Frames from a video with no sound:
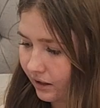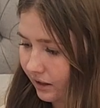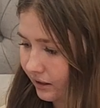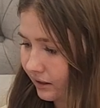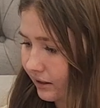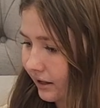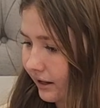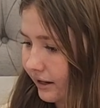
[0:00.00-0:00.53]

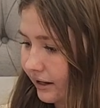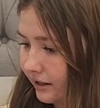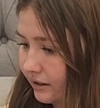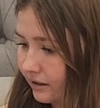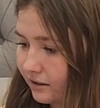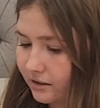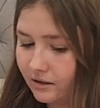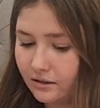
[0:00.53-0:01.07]
8,
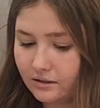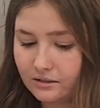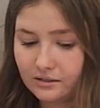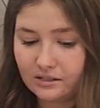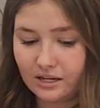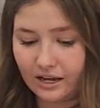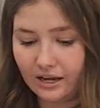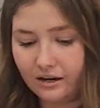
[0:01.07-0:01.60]
9,
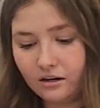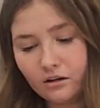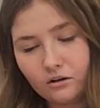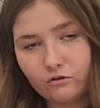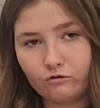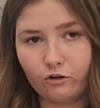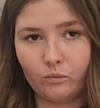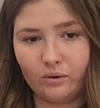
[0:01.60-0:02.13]
10
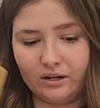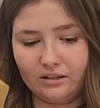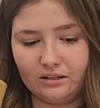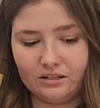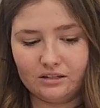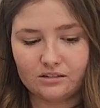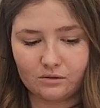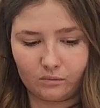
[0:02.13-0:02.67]
for one
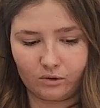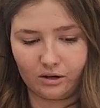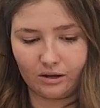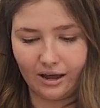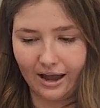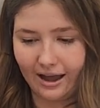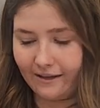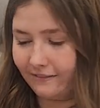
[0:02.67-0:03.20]
of these. I'm
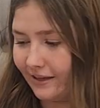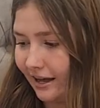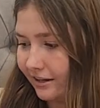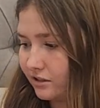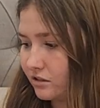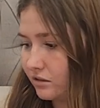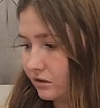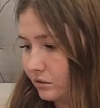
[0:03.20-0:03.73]
going to add
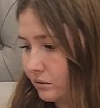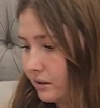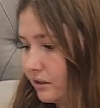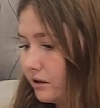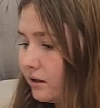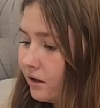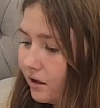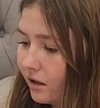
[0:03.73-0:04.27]
that to
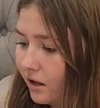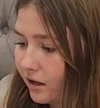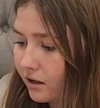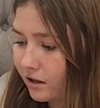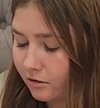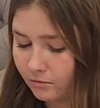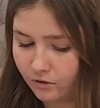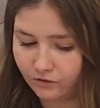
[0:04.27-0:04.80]
it.
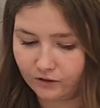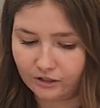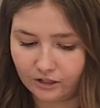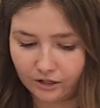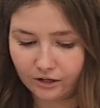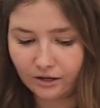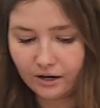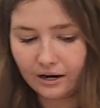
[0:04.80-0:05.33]
Come over
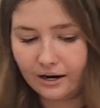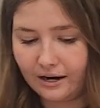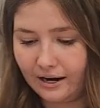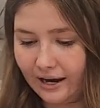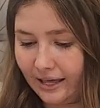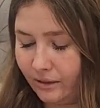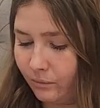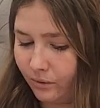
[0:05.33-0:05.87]
here,
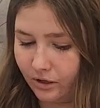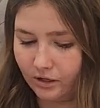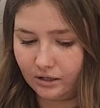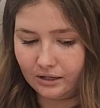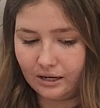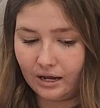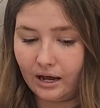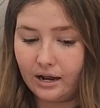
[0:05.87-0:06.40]
and we're
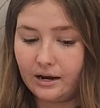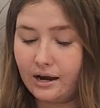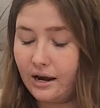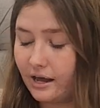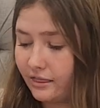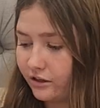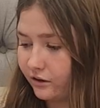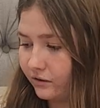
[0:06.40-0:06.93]
going to get
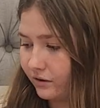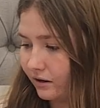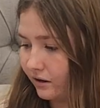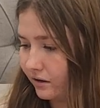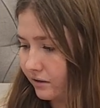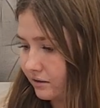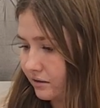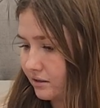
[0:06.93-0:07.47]
another
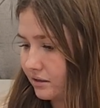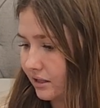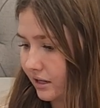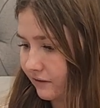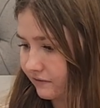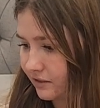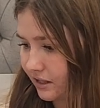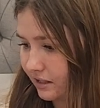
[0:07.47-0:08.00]

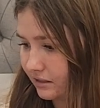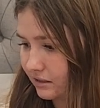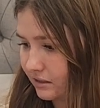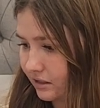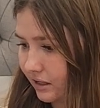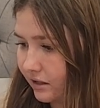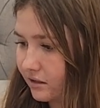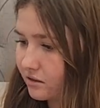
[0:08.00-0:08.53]
set of 10
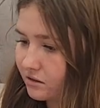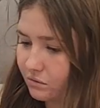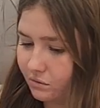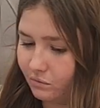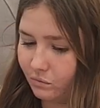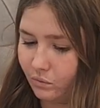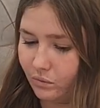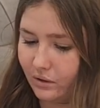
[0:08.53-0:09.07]

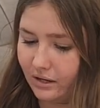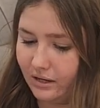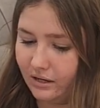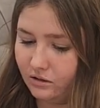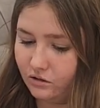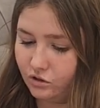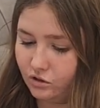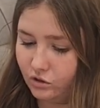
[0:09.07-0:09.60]
sticks. 1,
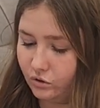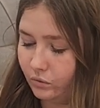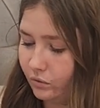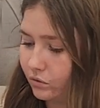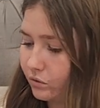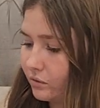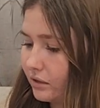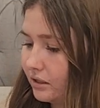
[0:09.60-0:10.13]
2,
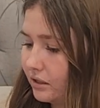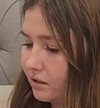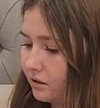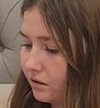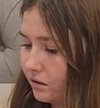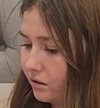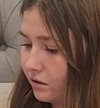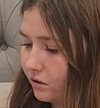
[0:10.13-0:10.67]
3,
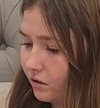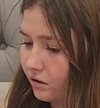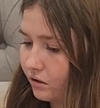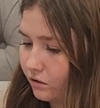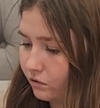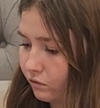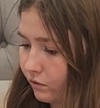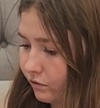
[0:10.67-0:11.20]

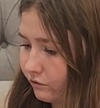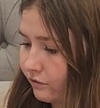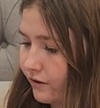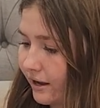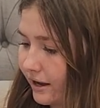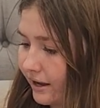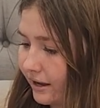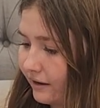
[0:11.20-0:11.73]
4,
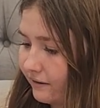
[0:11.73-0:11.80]
5,